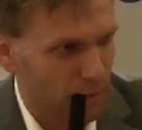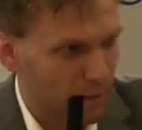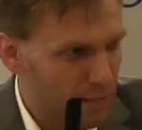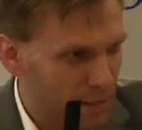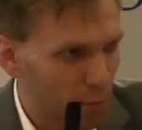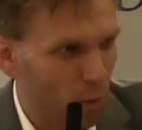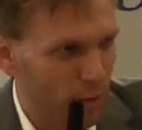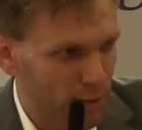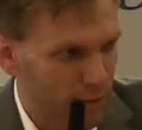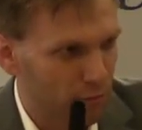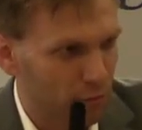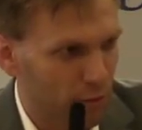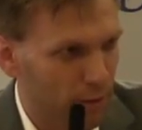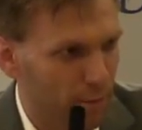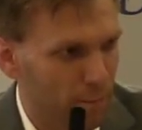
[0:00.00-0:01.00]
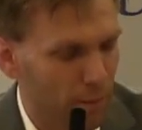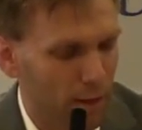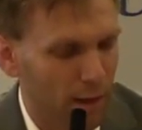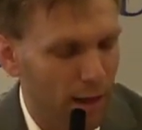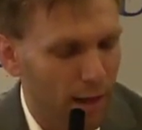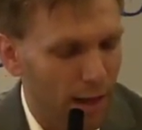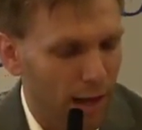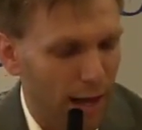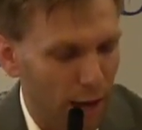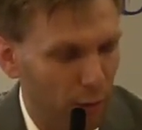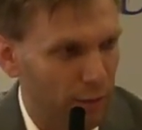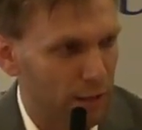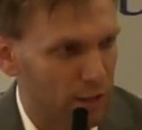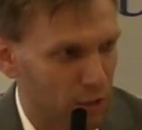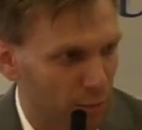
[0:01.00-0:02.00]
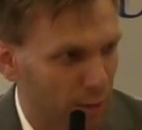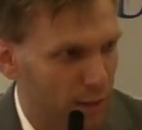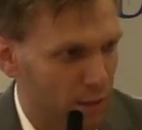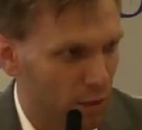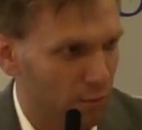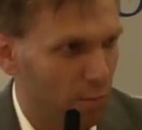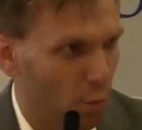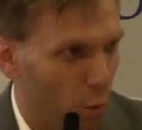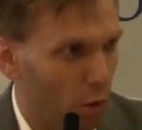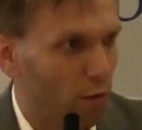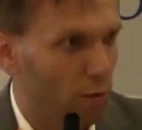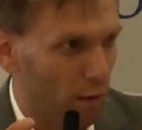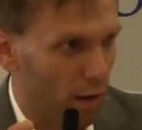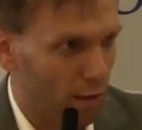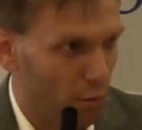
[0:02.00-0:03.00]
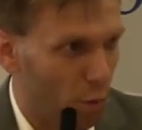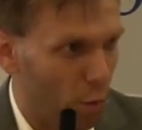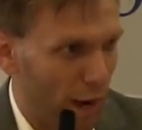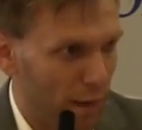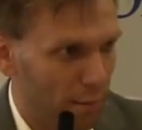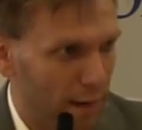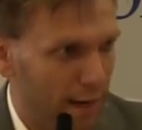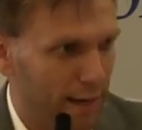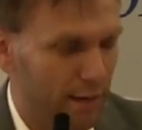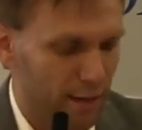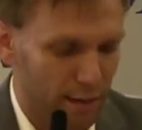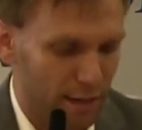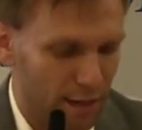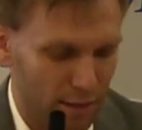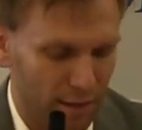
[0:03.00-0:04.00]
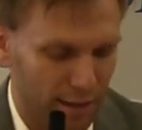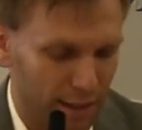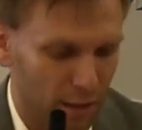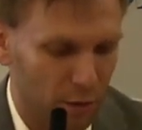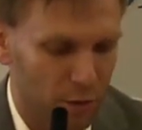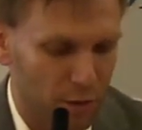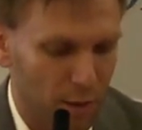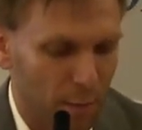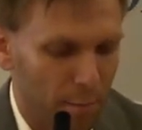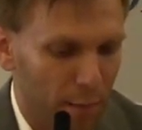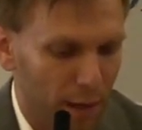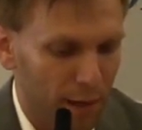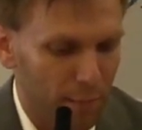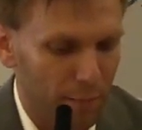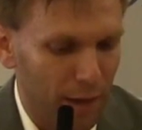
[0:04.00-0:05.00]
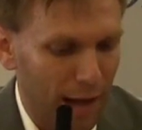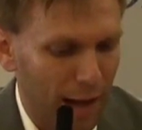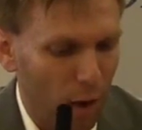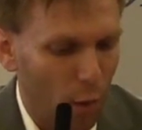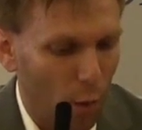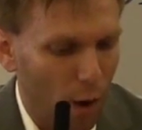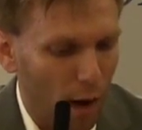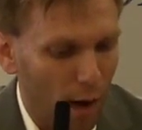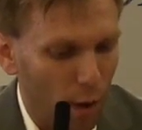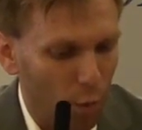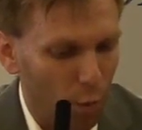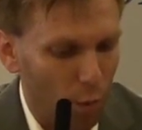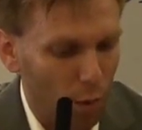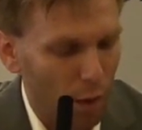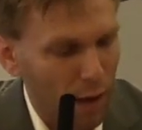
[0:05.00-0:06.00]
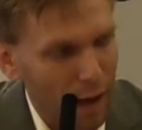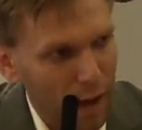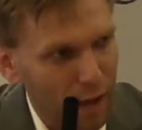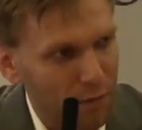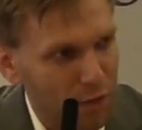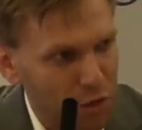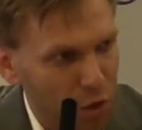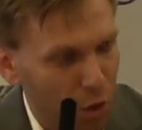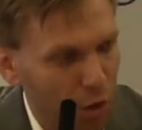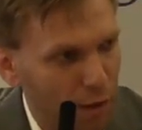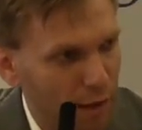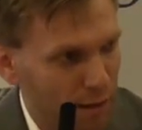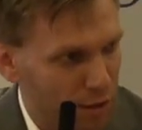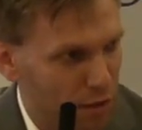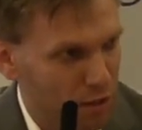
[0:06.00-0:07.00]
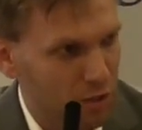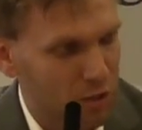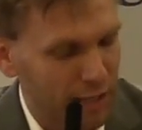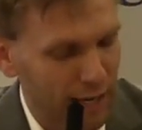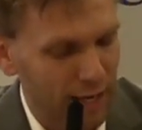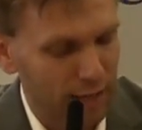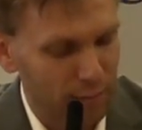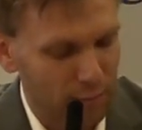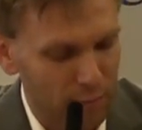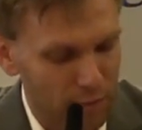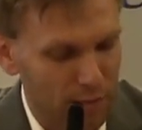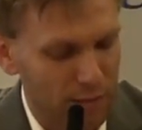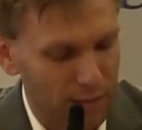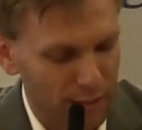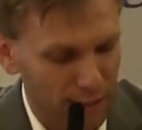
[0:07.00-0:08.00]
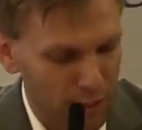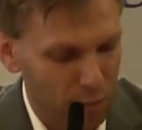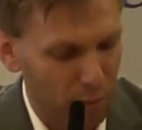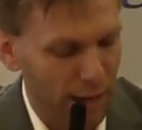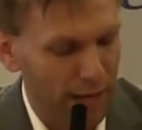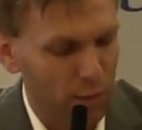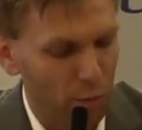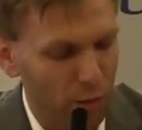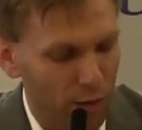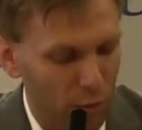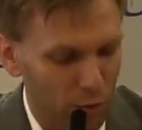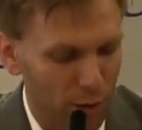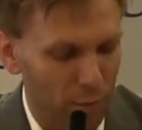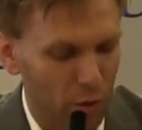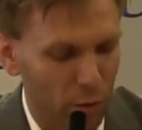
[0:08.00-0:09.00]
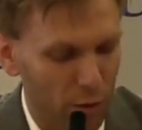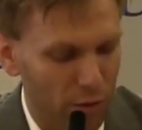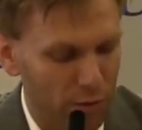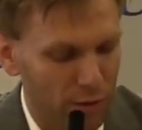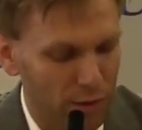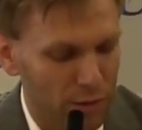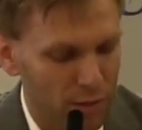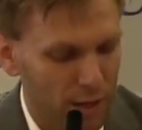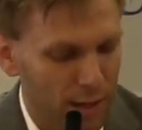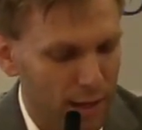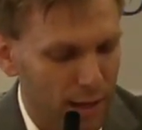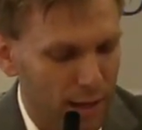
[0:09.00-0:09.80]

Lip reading: somewhat different. I would consider myself more of a white man than anything else. But this, just to kind of explain where I'm going with this,